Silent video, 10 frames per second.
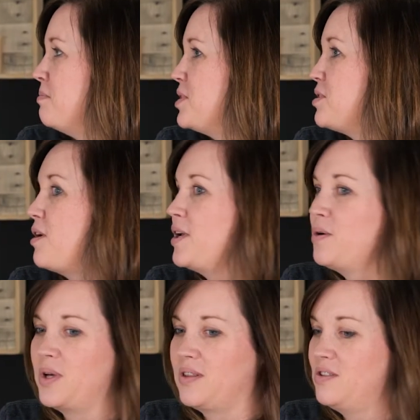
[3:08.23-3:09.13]
starting
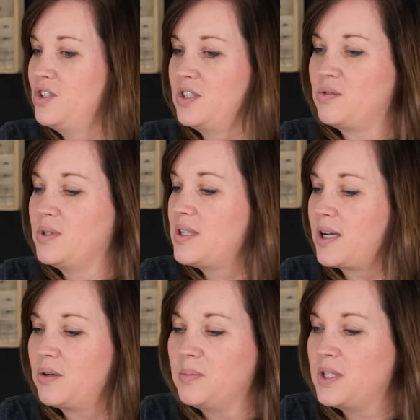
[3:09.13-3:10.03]
with just
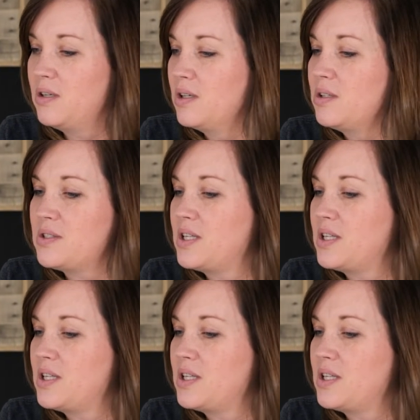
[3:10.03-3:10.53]
recycled materials